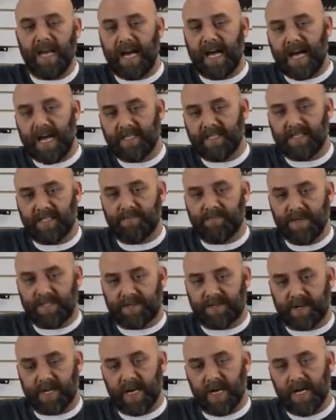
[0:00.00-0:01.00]
Hey guys, it's
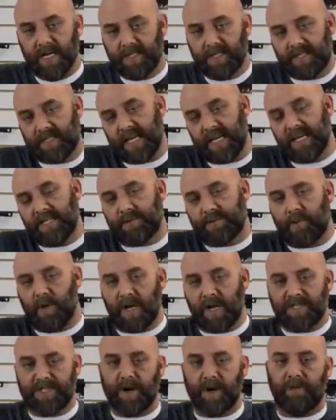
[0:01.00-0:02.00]
Mister Guns. Thanks
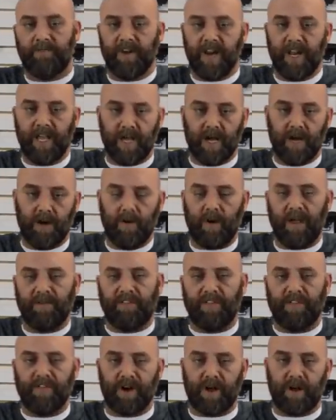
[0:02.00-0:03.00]
for watching our
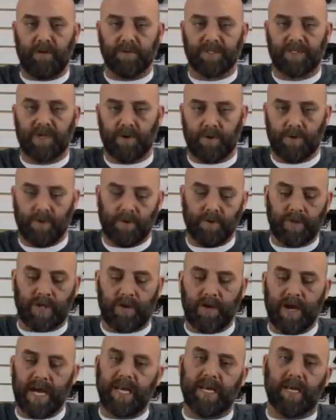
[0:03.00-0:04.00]
video. If you thought it was
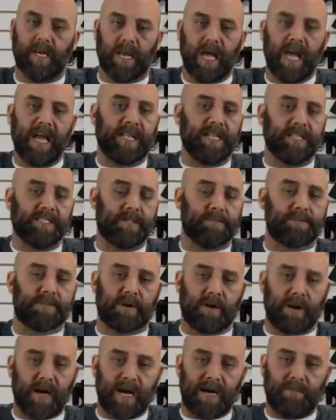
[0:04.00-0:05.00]
cool, go ahead and like and
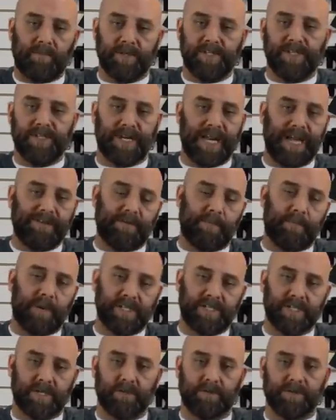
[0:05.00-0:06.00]
subscribe. We should have
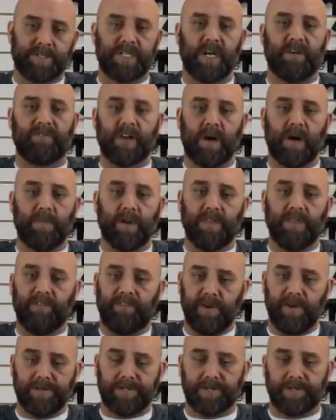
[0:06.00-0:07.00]
a bunch of cool stuff coming
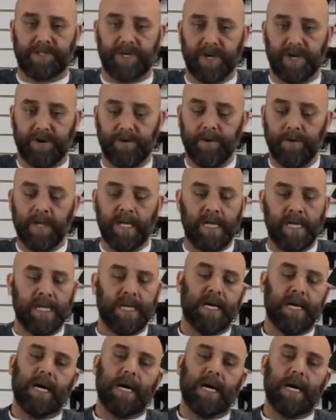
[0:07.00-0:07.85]
in the future too.